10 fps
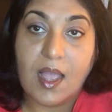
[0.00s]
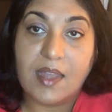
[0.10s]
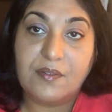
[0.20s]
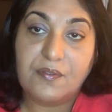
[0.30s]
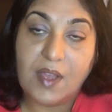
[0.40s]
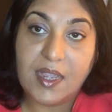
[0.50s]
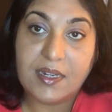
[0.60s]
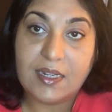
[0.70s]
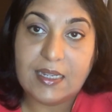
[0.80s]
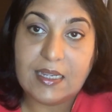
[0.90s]
And
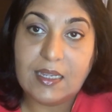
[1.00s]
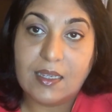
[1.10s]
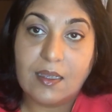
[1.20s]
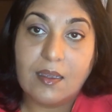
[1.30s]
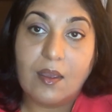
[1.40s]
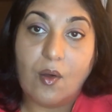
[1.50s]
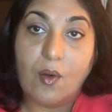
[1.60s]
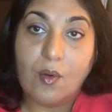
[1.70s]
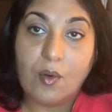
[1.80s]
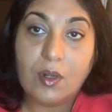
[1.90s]
finally,
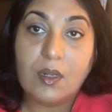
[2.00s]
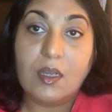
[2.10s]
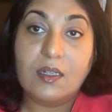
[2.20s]
all